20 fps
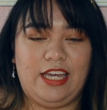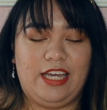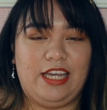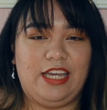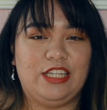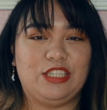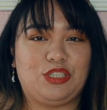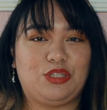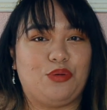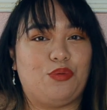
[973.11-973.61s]

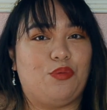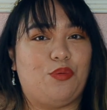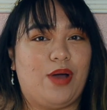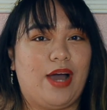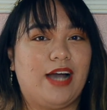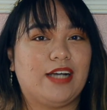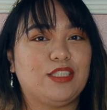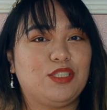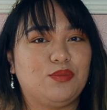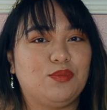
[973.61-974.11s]

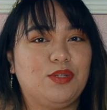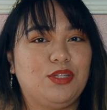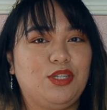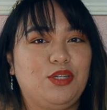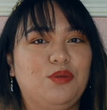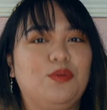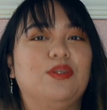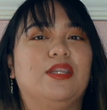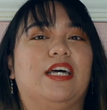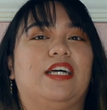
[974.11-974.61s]
interacts with
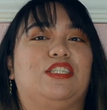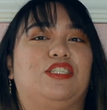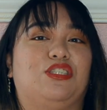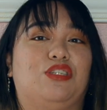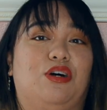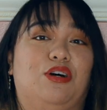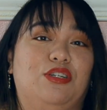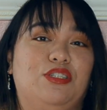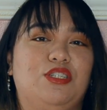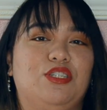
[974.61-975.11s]
you and like
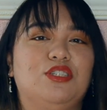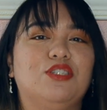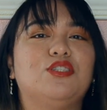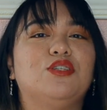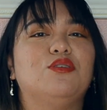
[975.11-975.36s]
touches